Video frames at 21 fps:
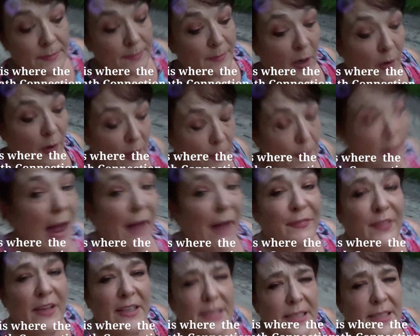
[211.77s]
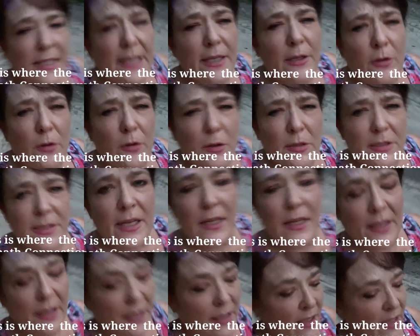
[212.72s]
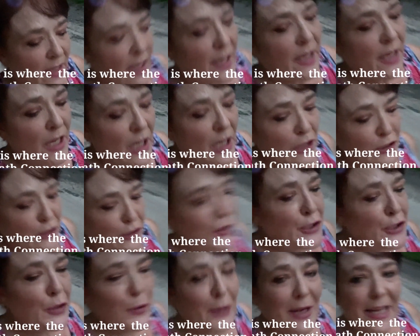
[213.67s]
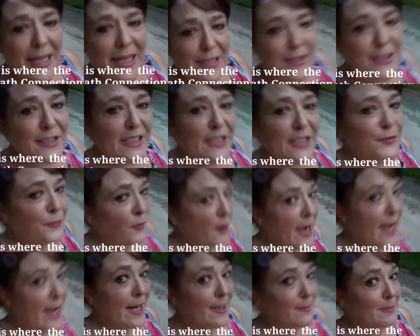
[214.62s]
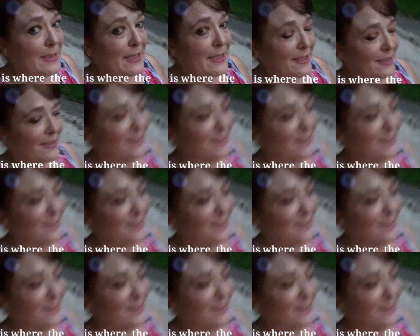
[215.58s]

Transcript: our empathic skills to tune in to these frames.